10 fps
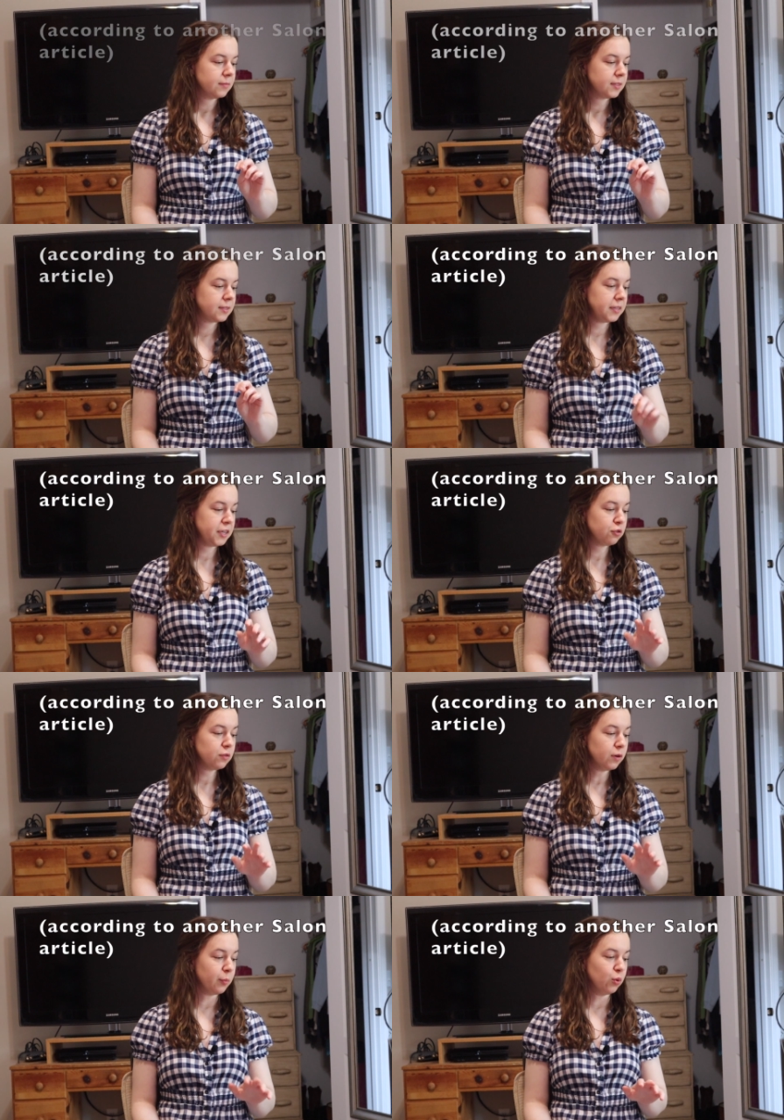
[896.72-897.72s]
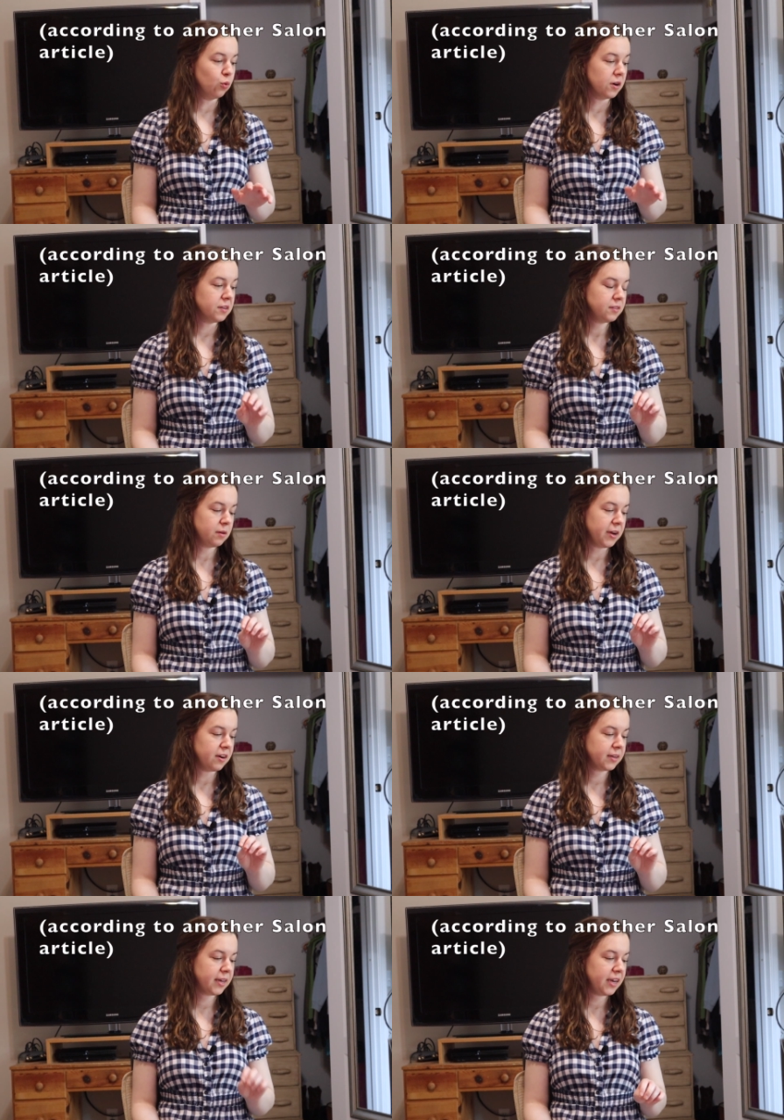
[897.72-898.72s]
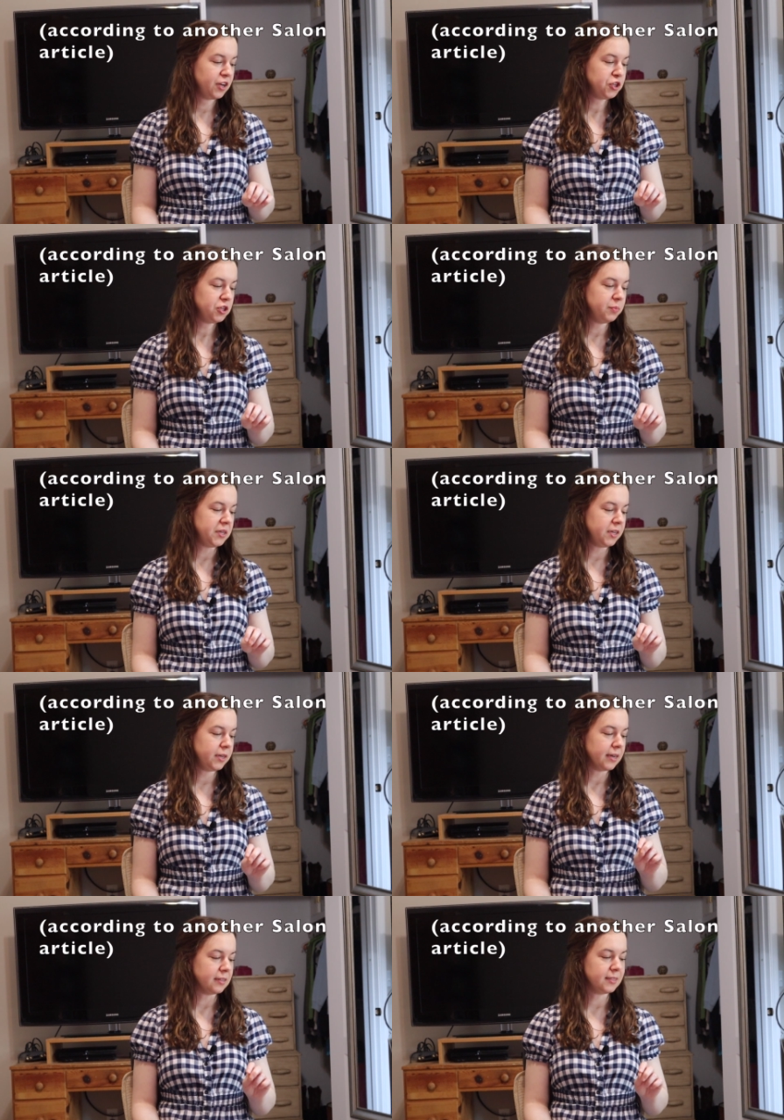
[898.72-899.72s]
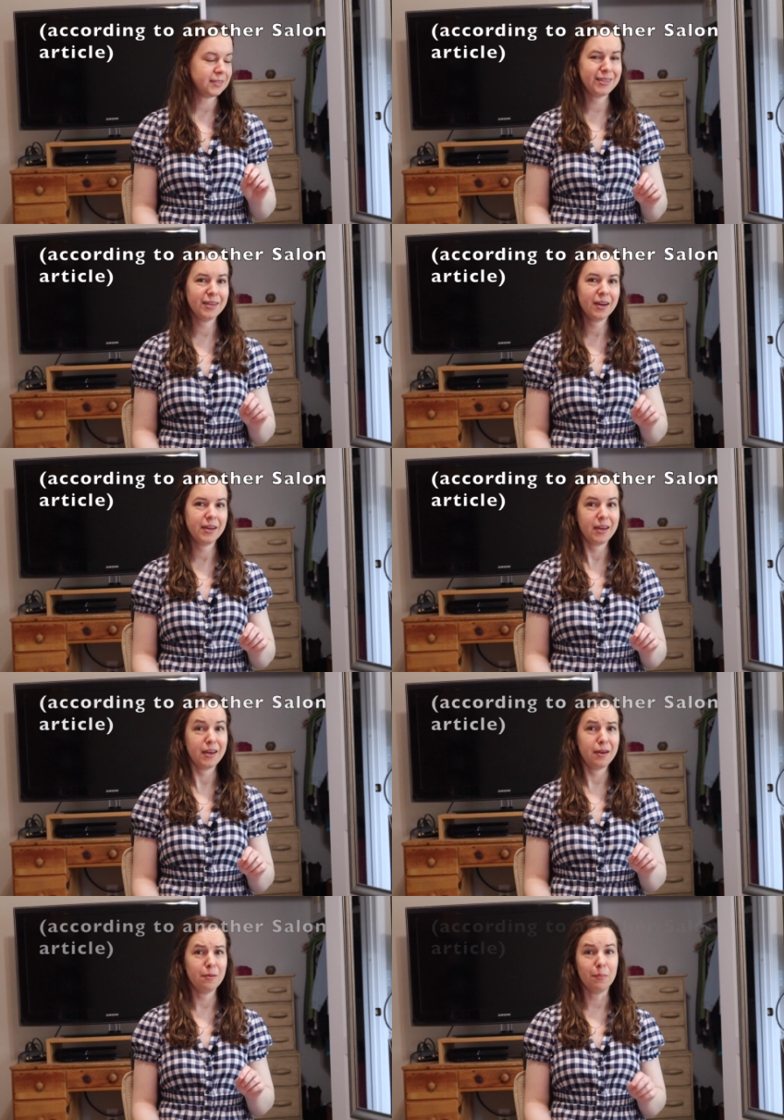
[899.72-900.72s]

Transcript: secret reports about KGB and CIA